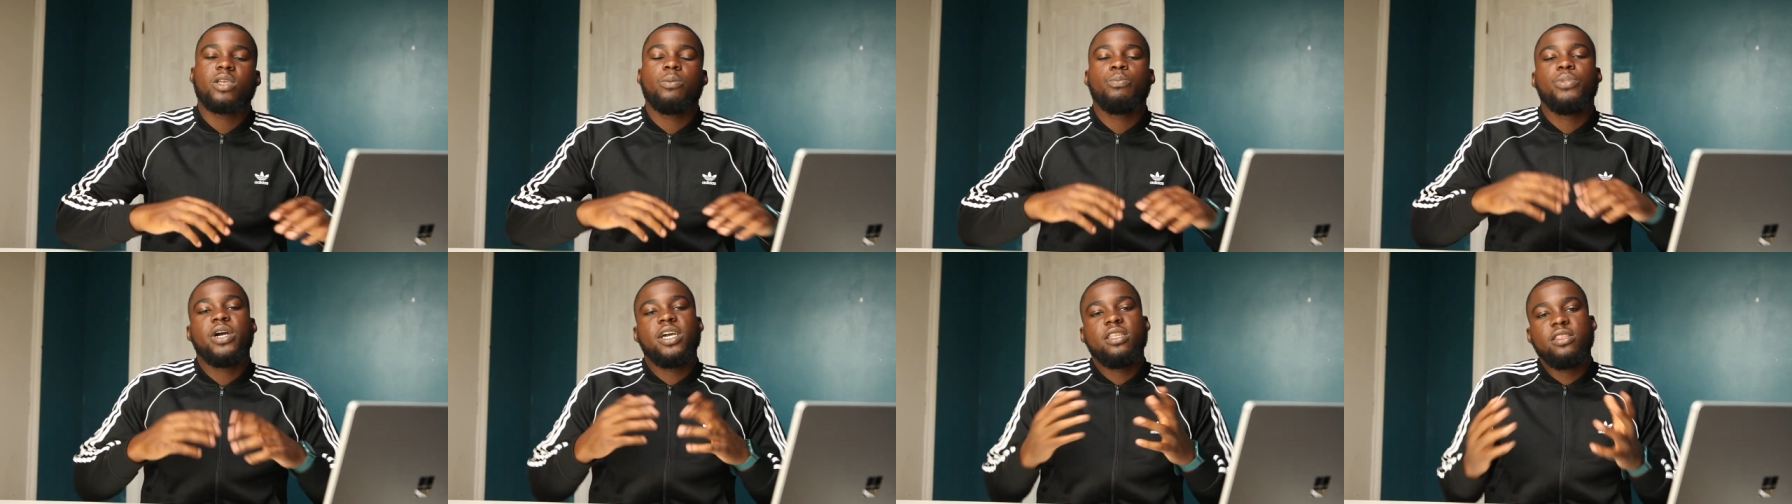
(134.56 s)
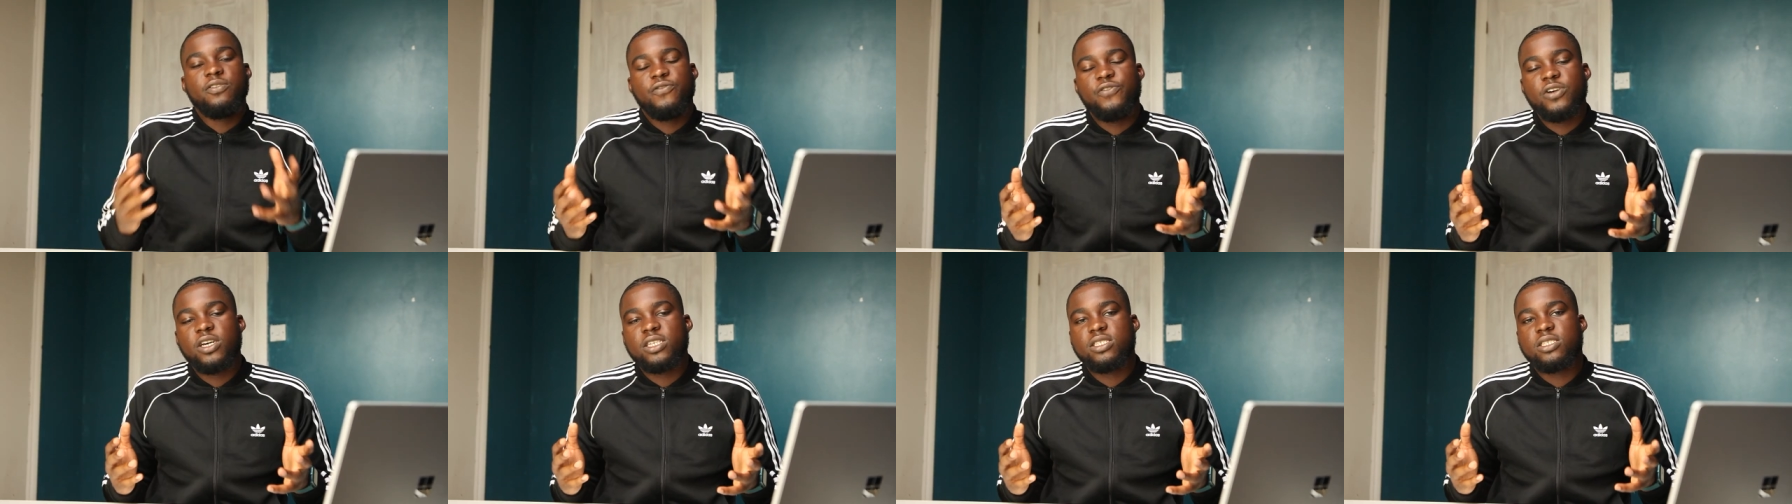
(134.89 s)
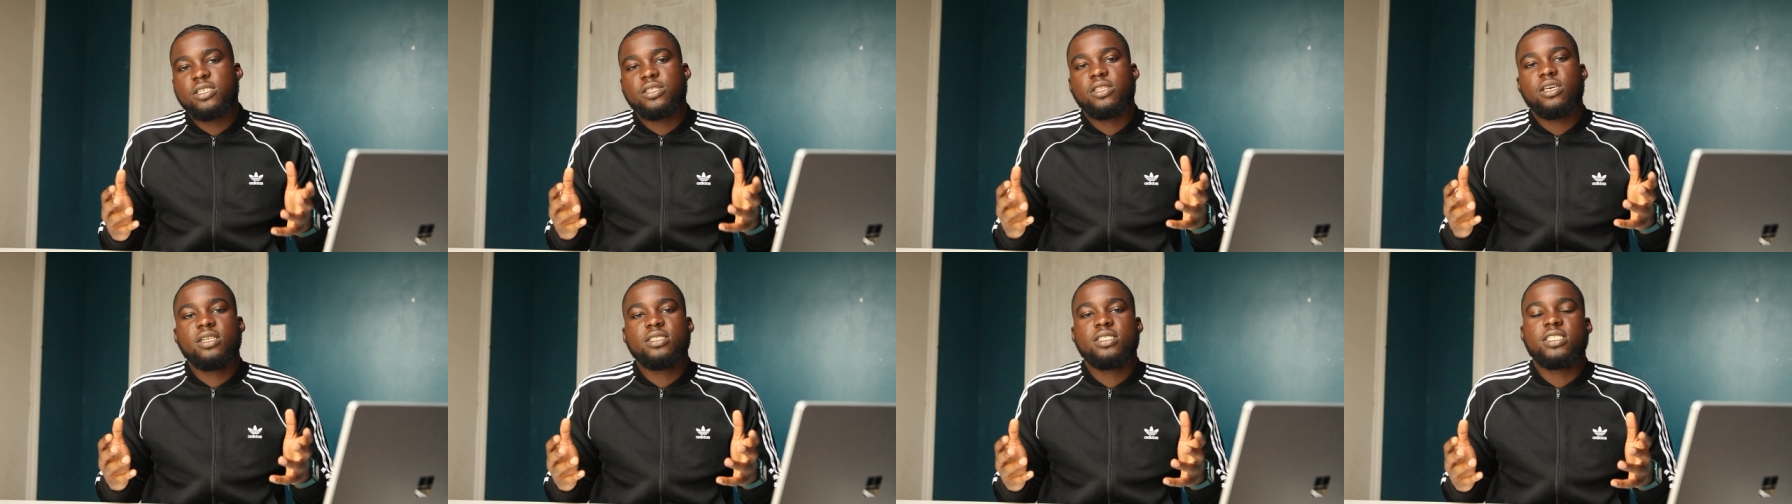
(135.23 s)
But in the first or
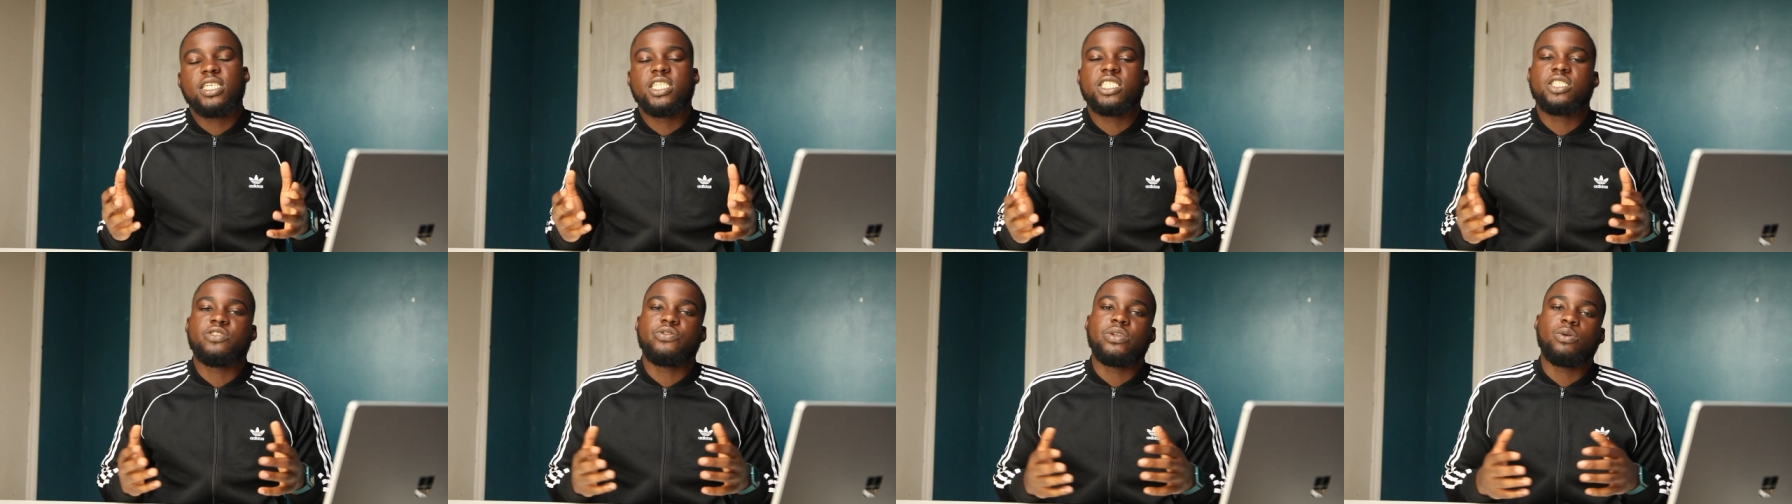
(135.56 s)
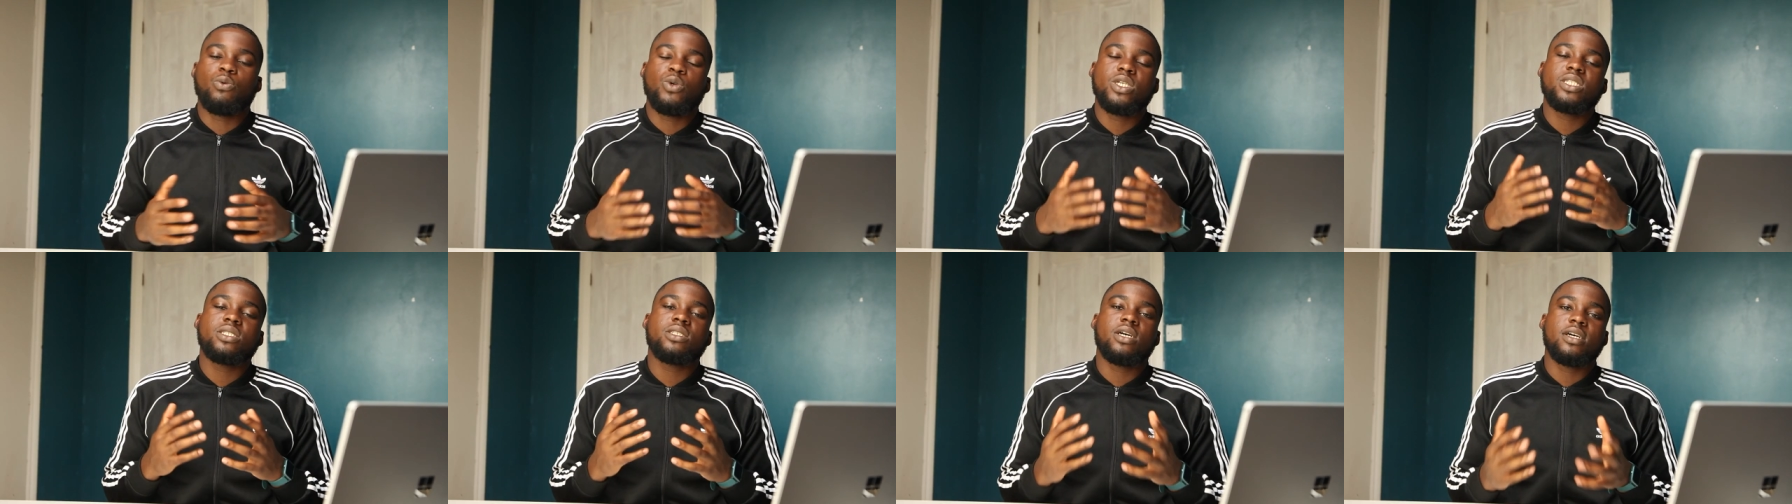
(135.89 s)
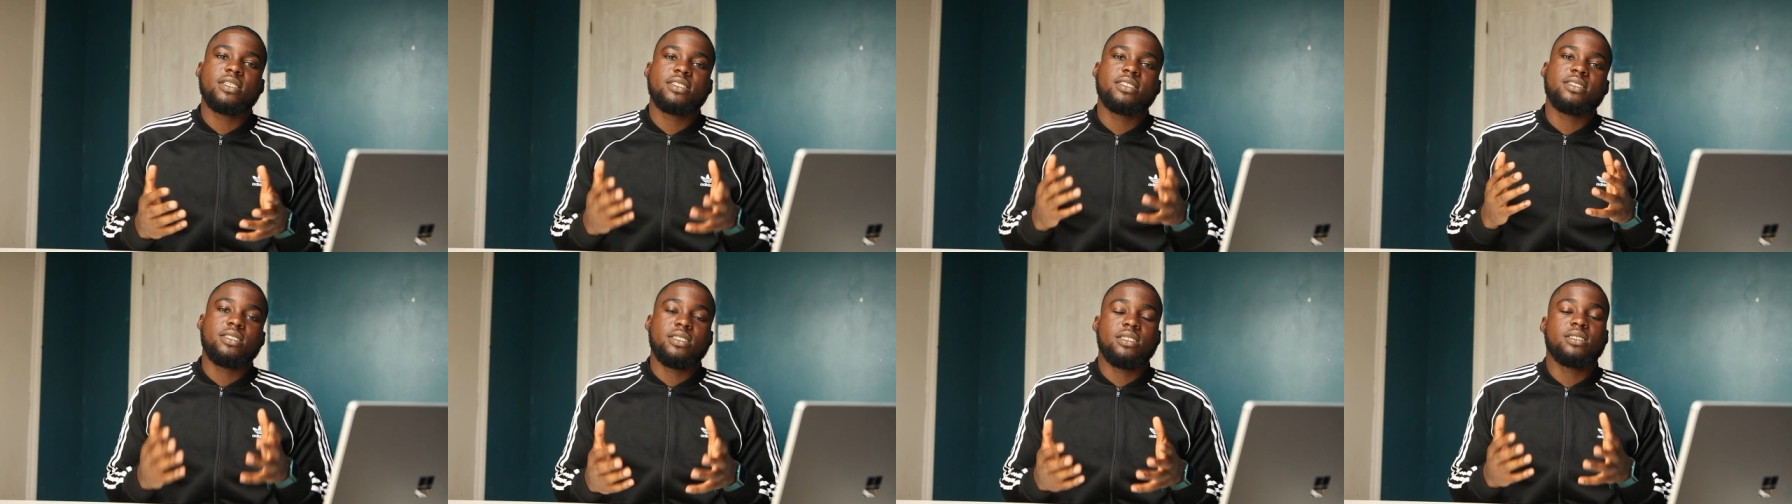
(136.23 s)
third century, we start
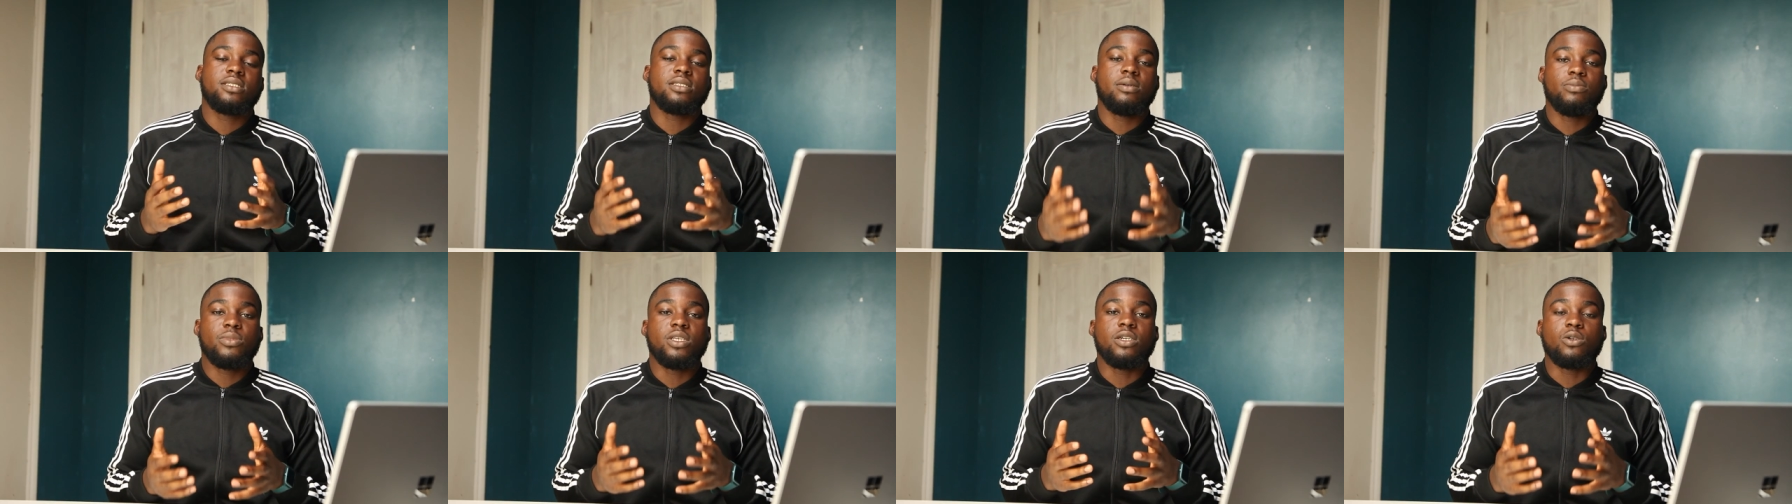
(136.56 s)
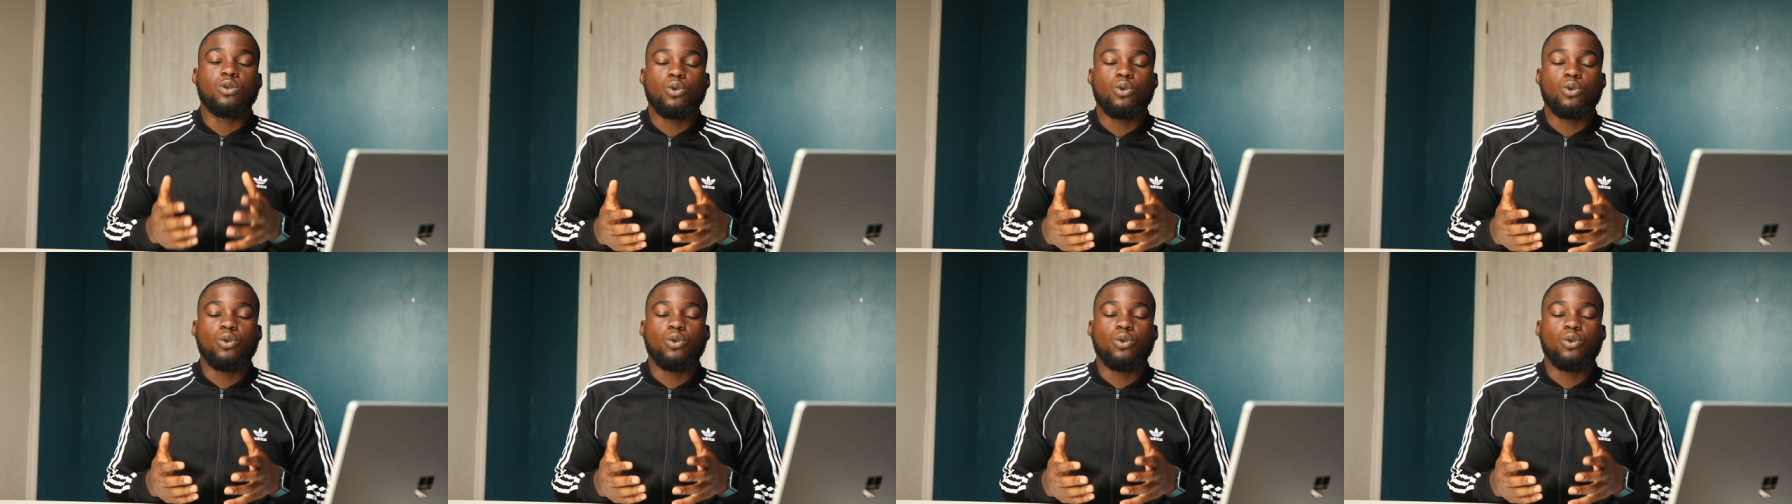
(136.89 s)
to see something